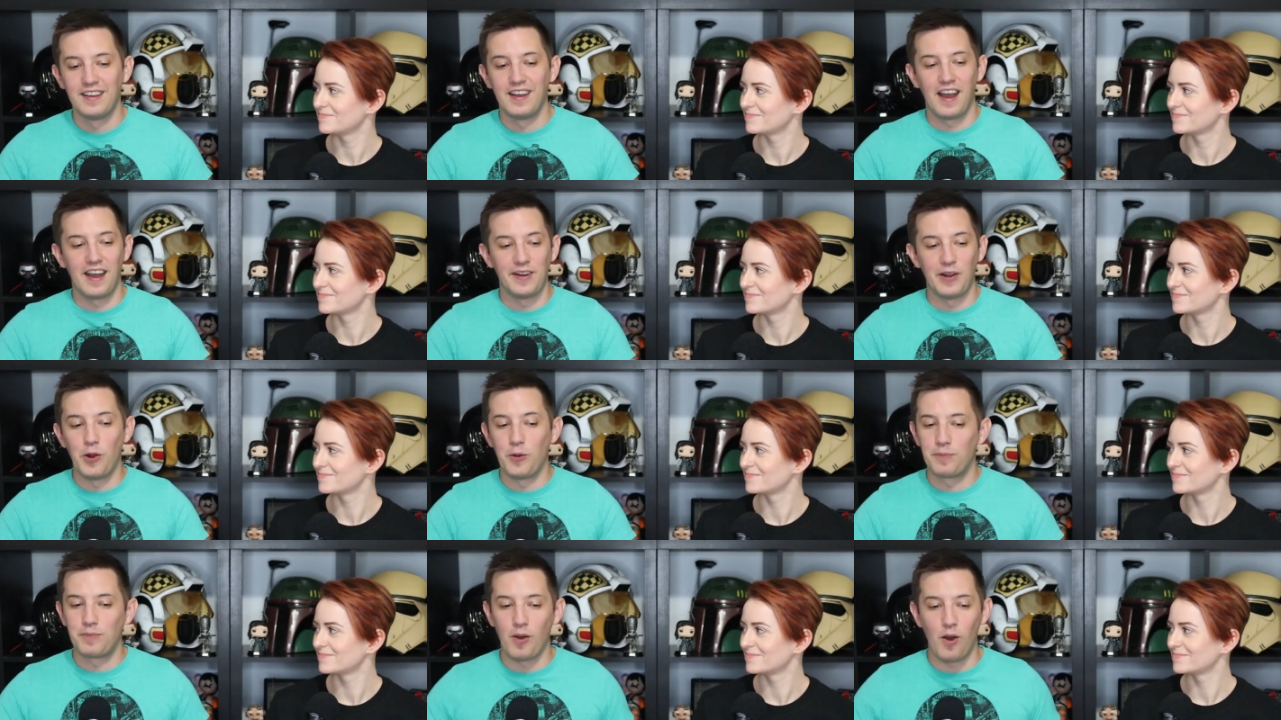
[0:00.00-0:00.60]
Speaker 1: I
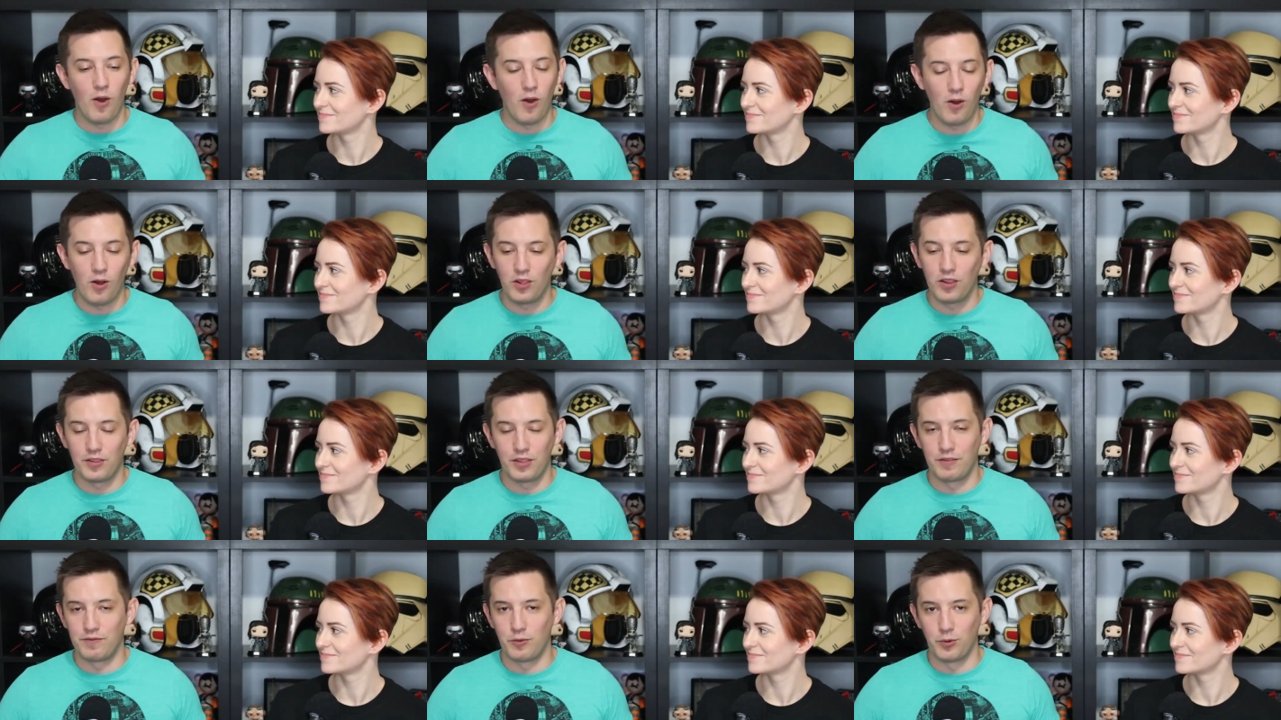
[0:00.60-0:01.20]
hope
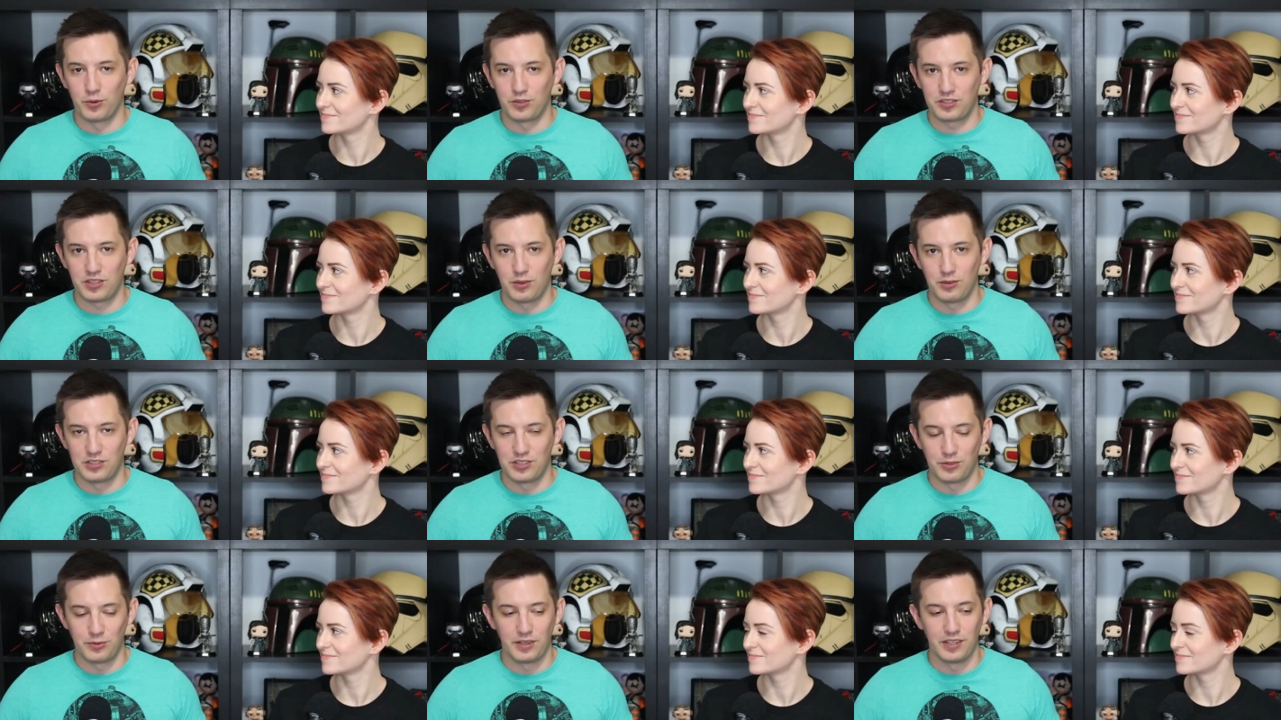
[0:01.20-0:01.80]
all of the Force
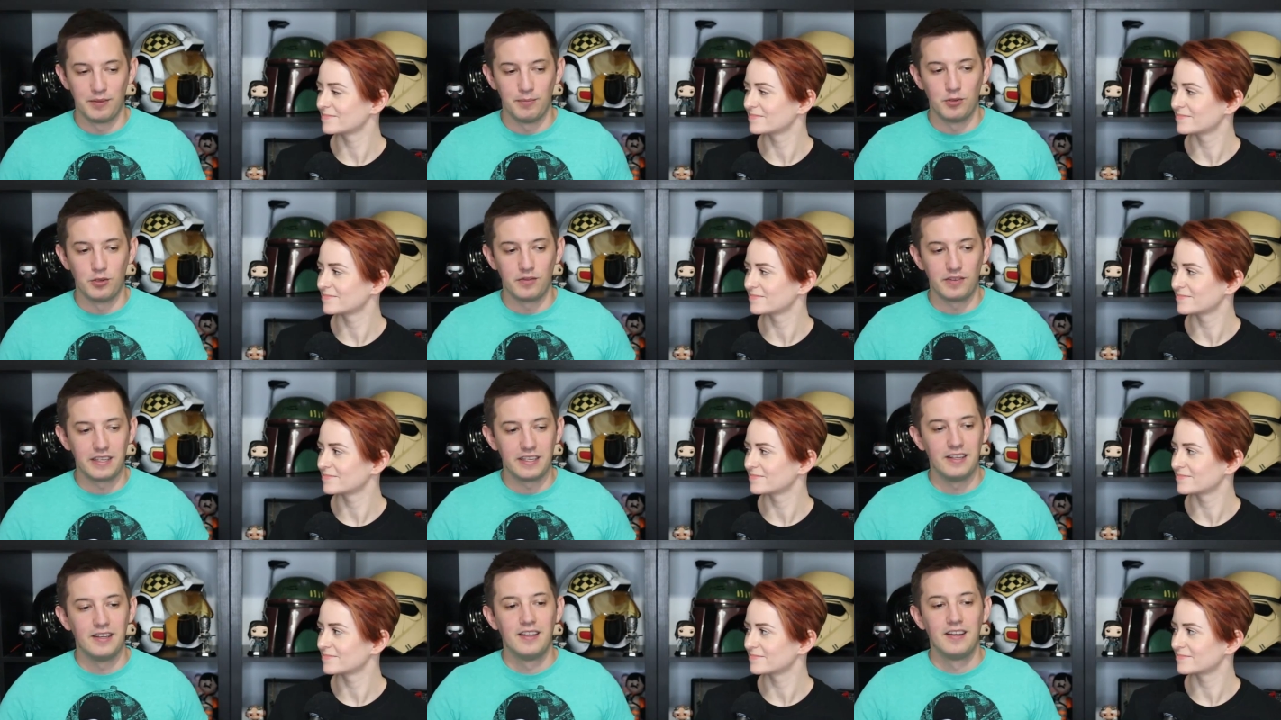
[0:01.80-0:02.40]
Ghosts are in the
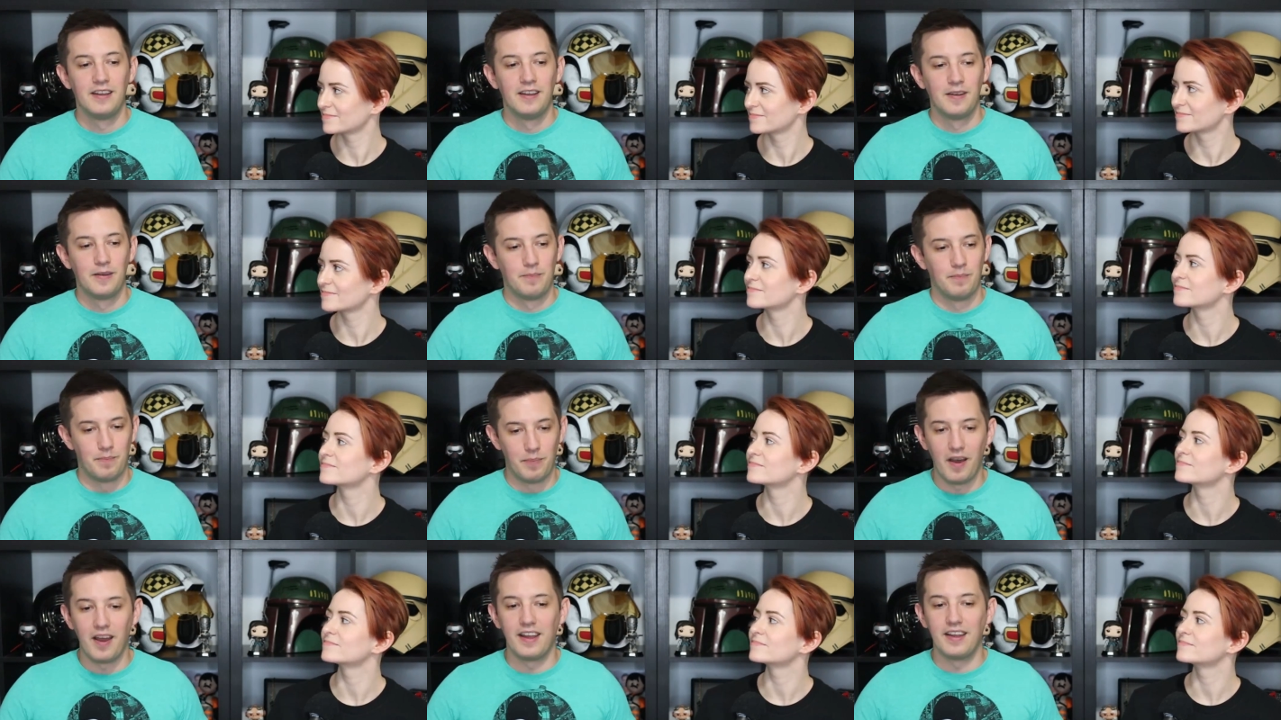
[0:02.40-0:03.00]
movie,
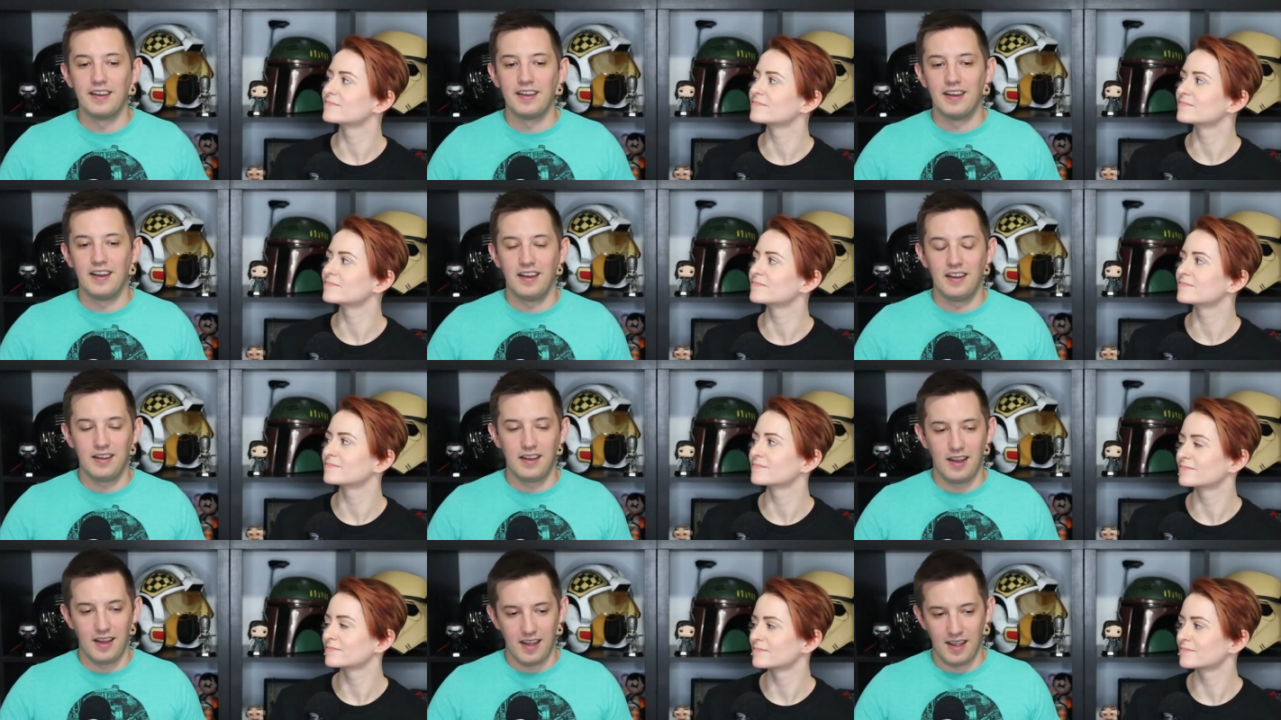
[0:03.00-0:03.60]
but
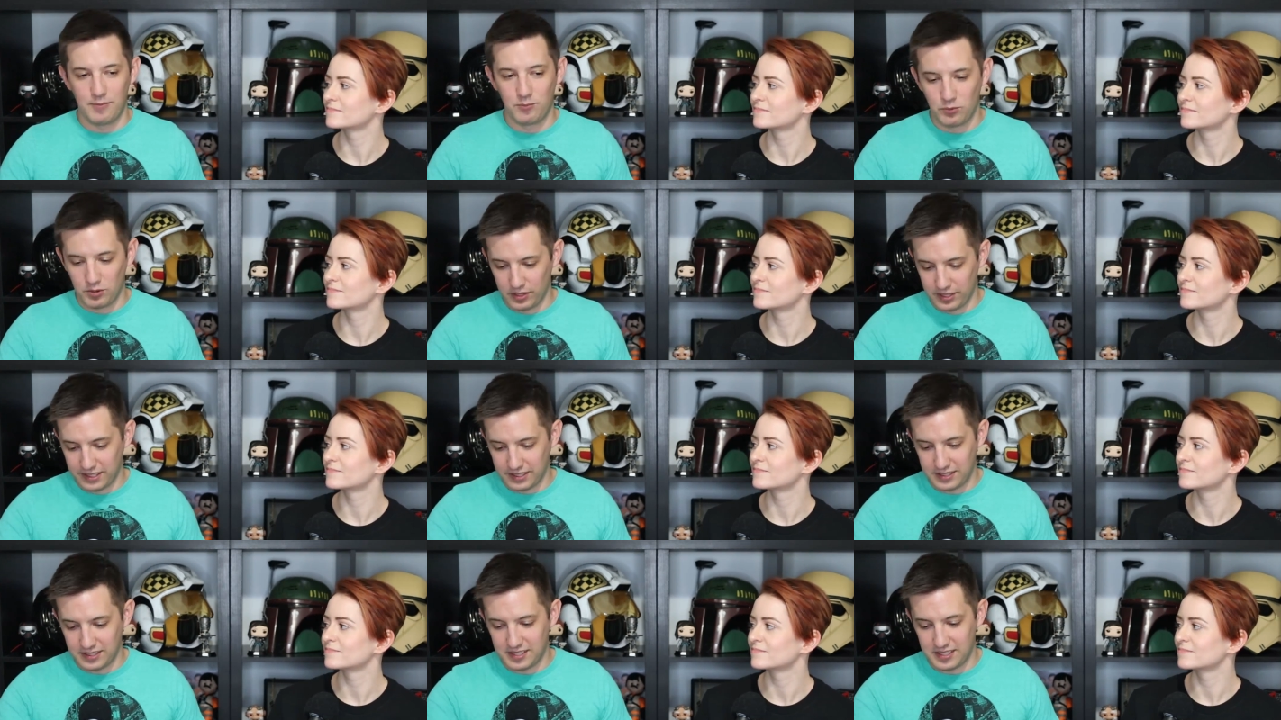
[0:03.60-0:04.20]
I'm
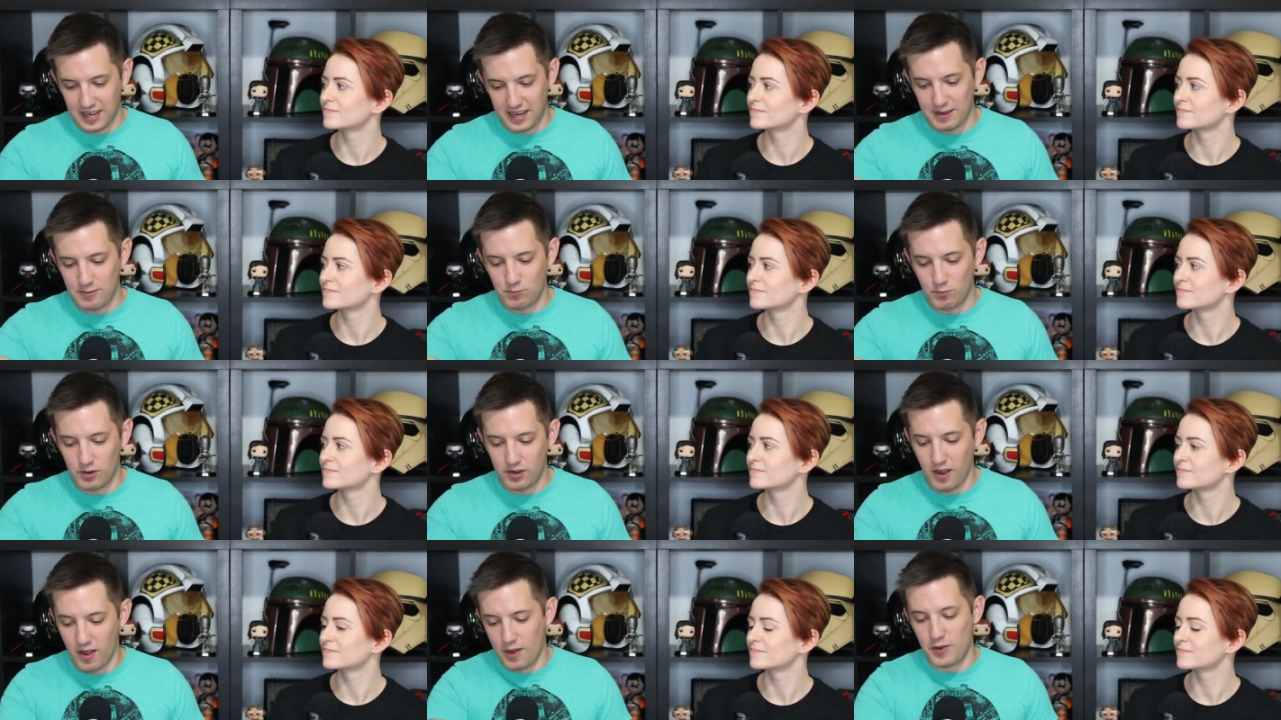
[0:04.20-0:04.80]
willing to say
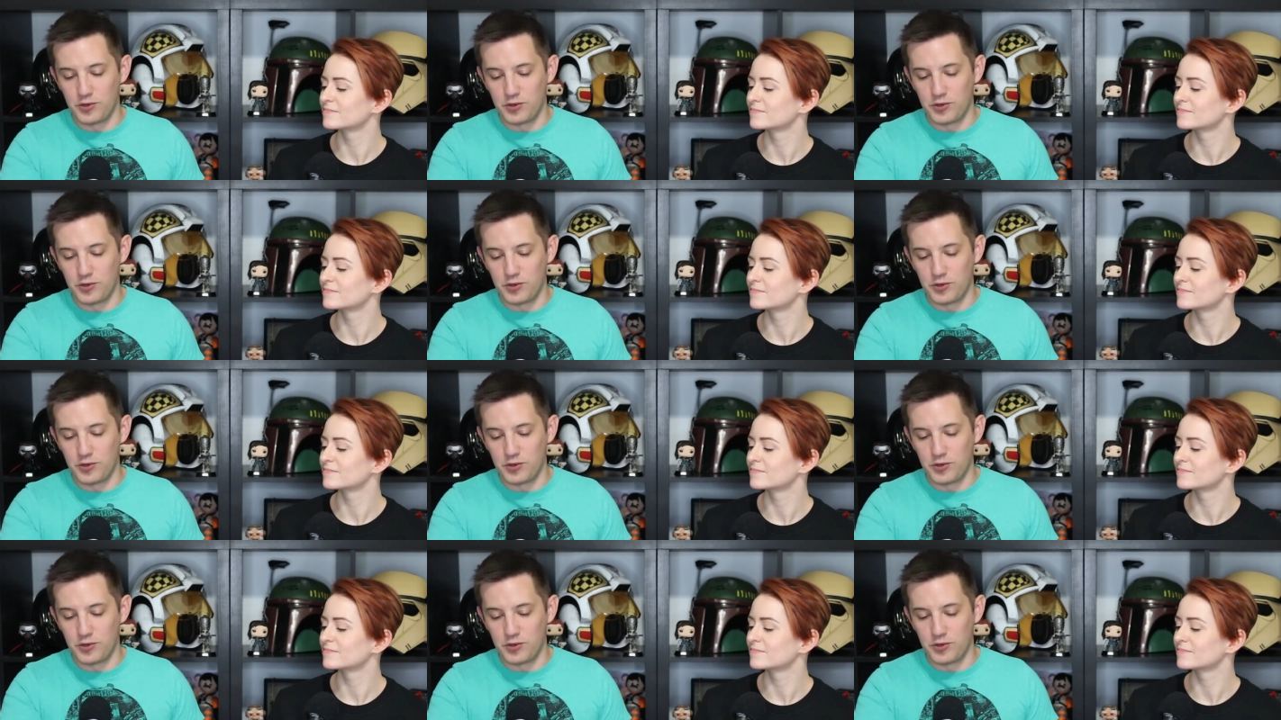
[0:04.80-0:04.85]
100%